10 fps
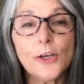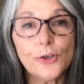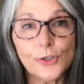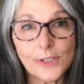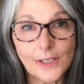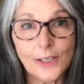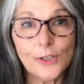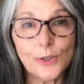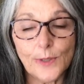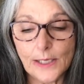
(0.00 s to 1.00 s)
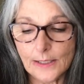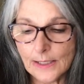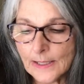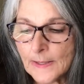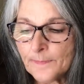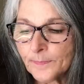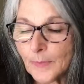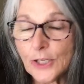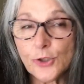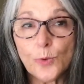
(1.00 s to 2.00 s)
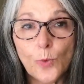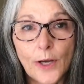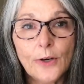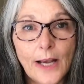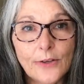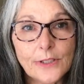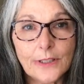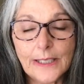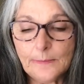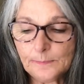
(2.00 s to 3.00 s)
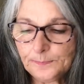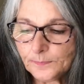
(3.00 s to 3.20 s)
You're just going to do it because you want your house clean.